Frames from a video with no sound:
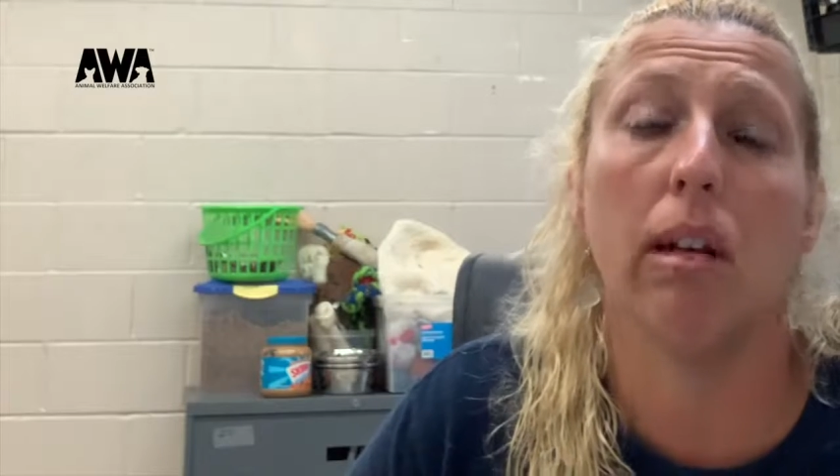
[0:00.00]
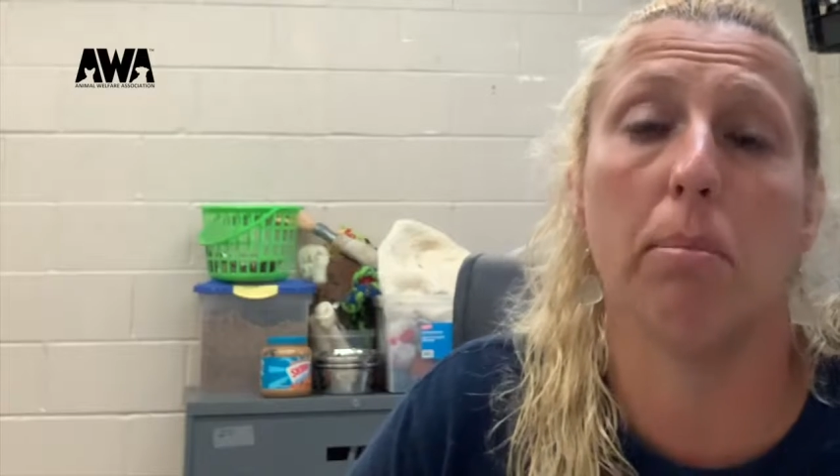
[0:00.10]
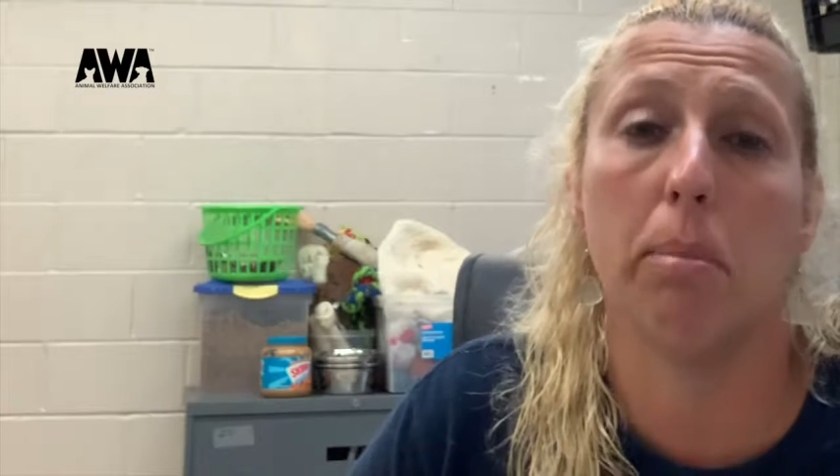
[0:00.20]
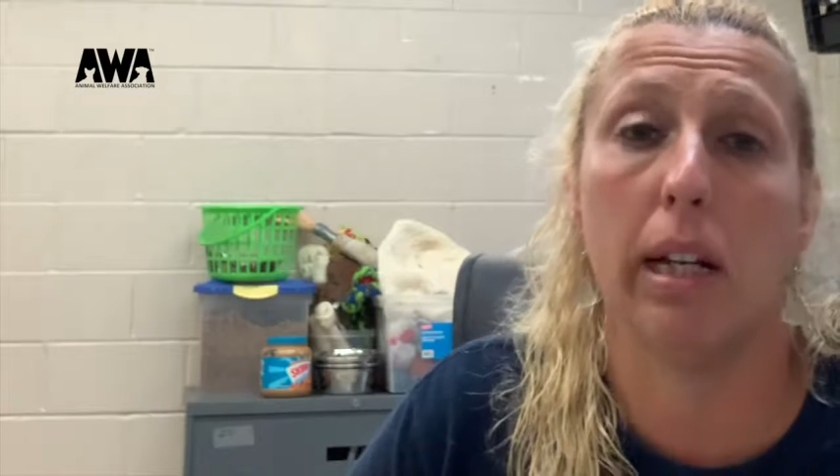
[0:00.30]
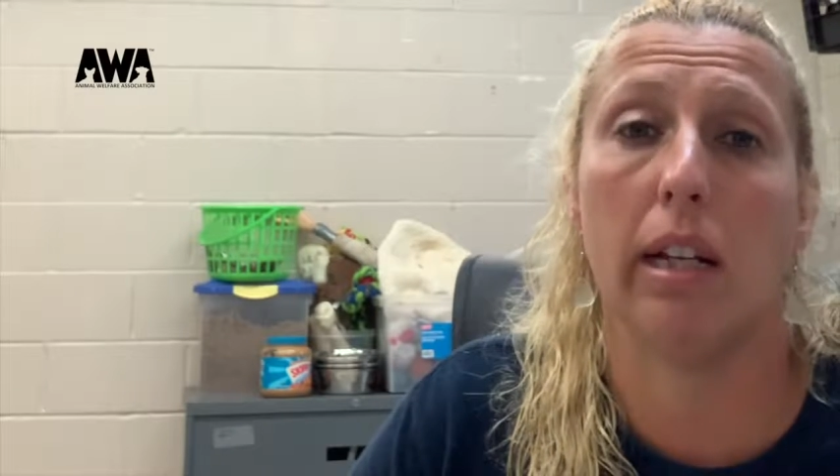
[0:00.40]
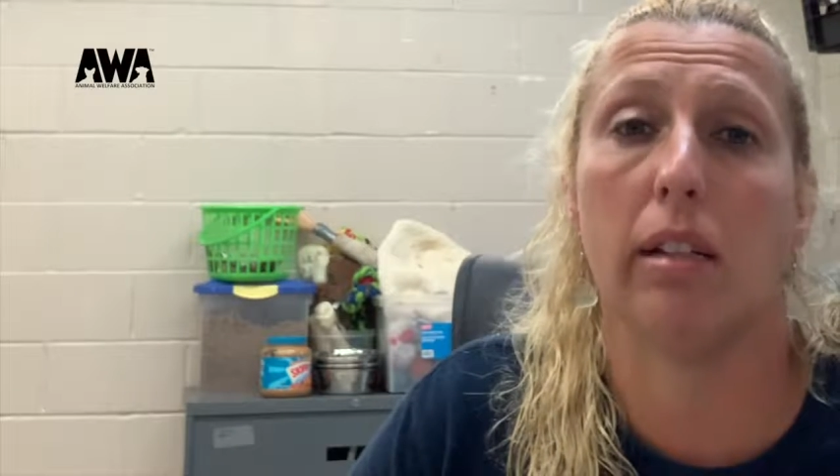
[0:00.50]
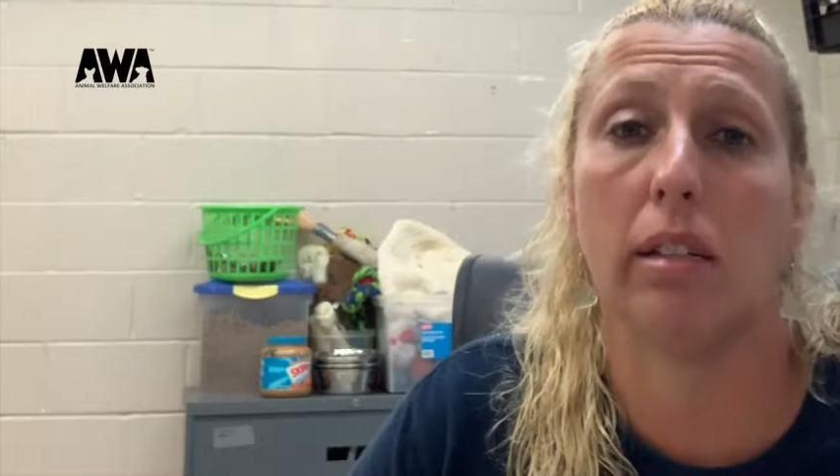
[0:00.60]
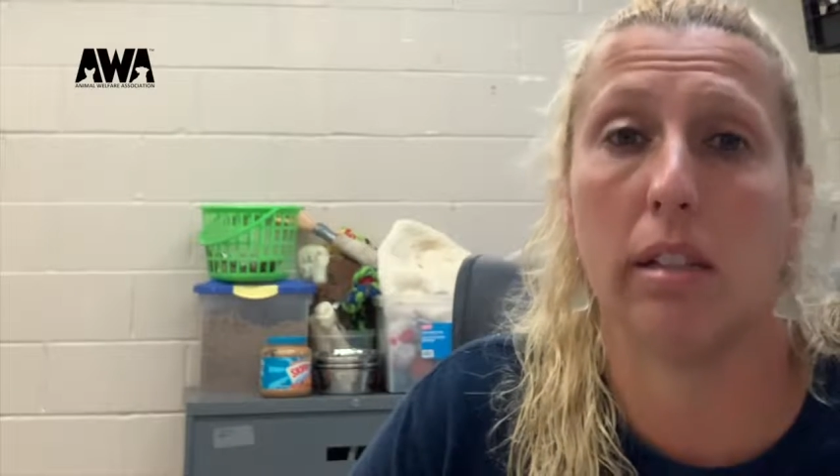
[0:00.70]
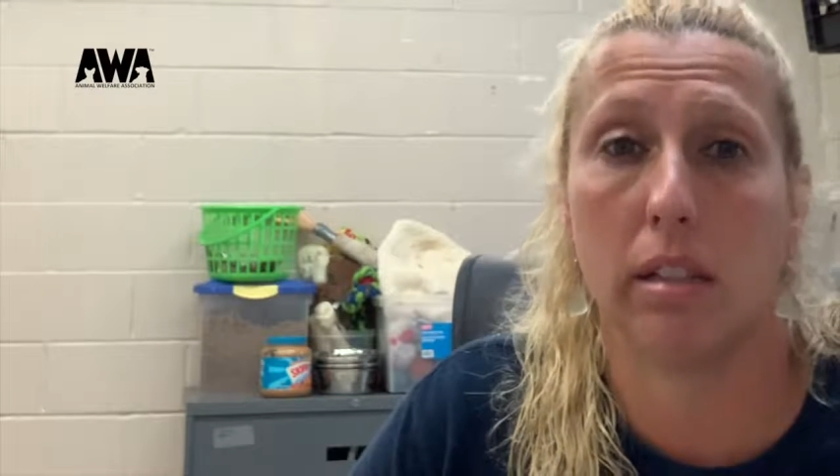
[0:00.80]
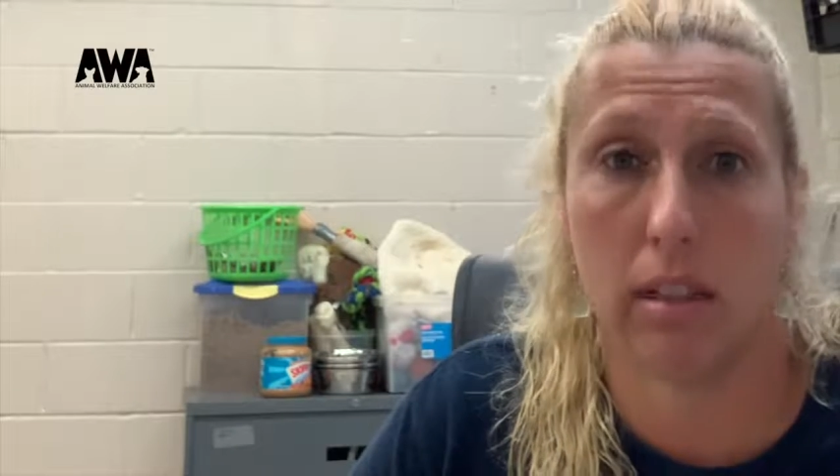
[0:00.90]
can be
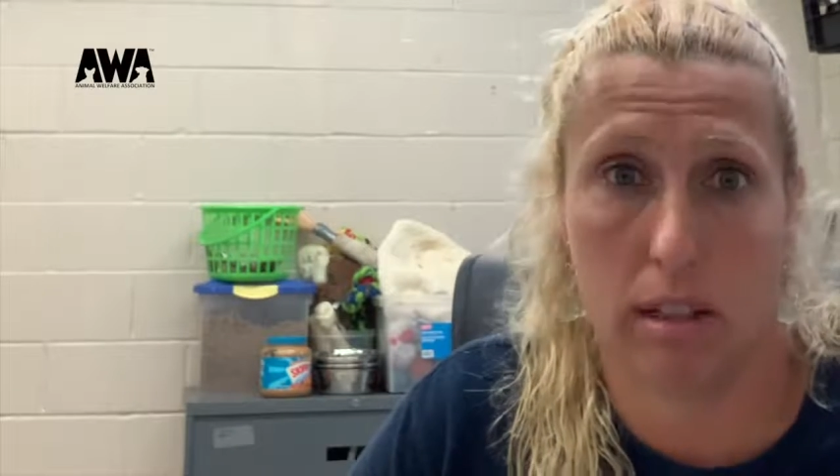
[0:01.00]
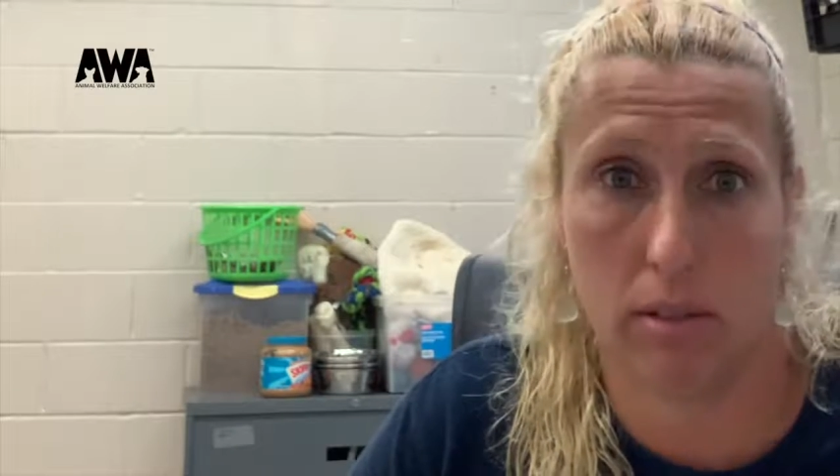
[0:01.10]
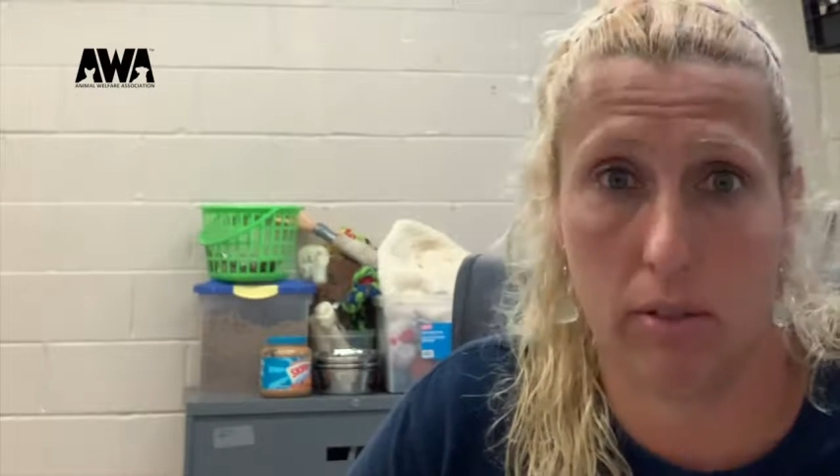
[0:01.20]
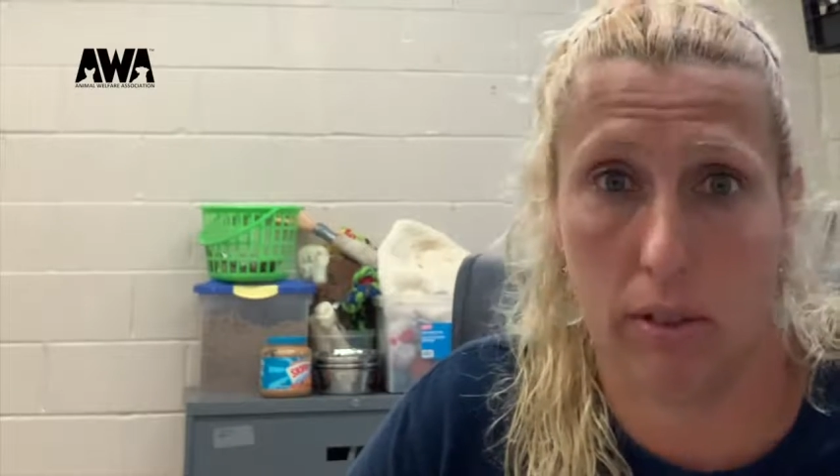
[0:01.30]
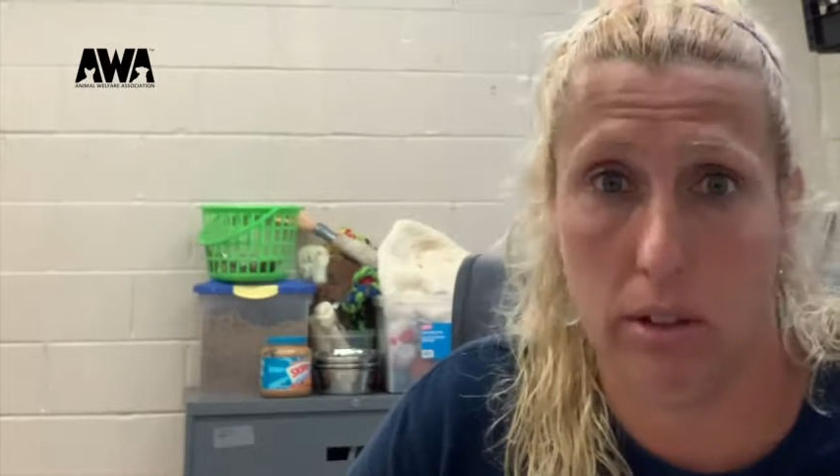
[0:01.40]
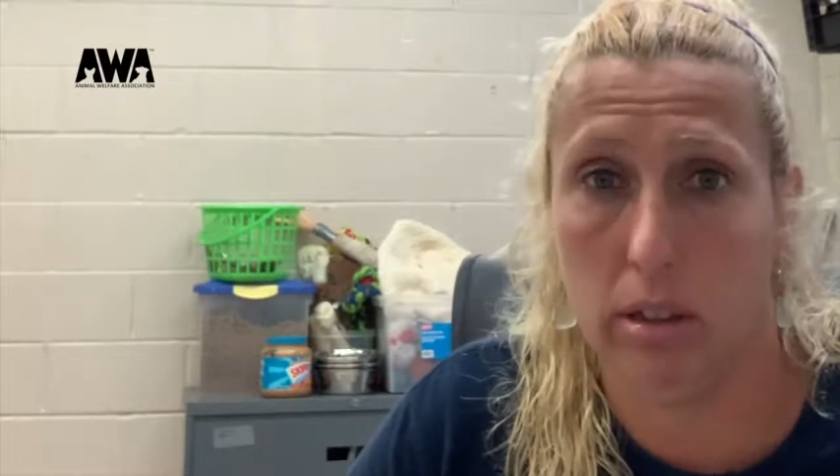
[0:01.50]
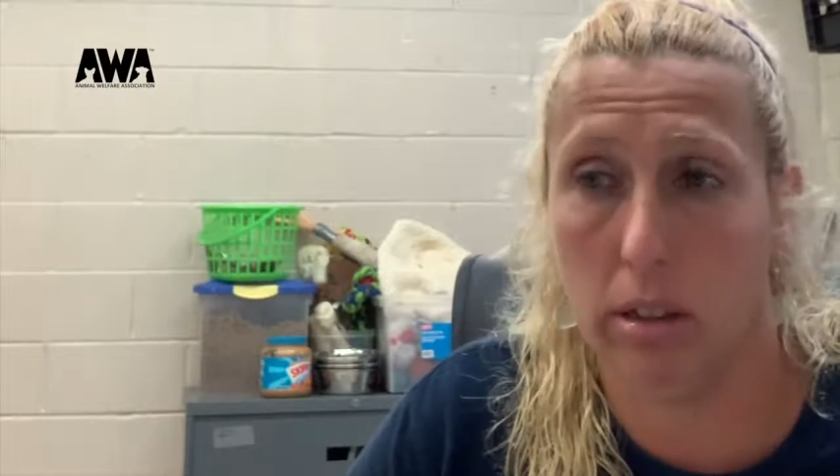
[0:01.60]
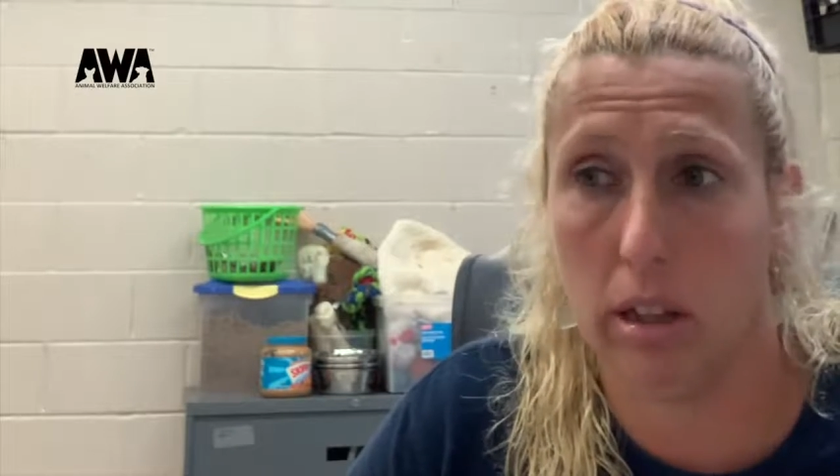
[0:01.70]
successful